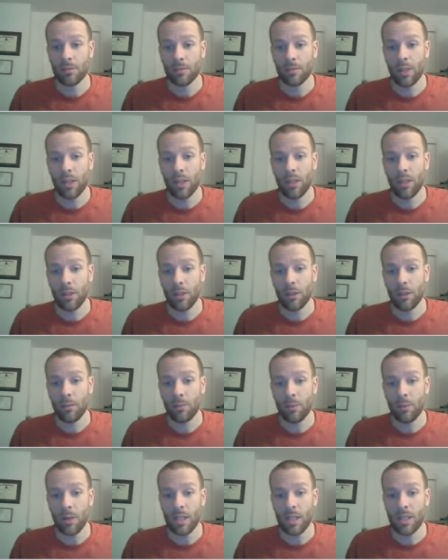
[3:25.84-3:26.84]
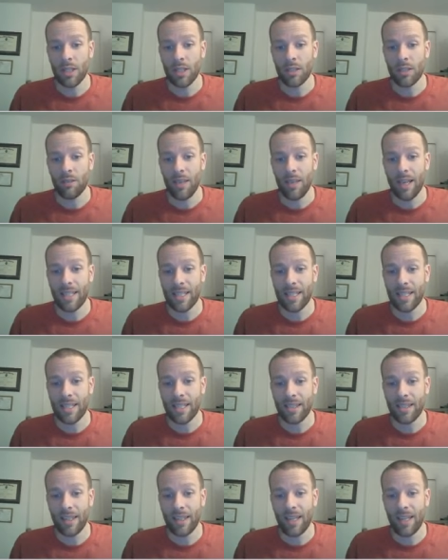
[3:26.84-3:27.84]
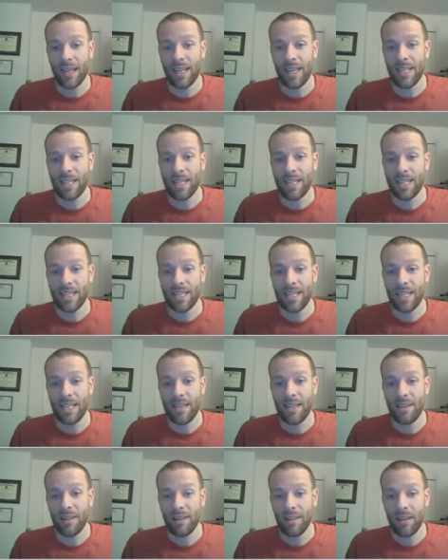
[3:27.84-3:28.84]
Right here, price is less than ATC,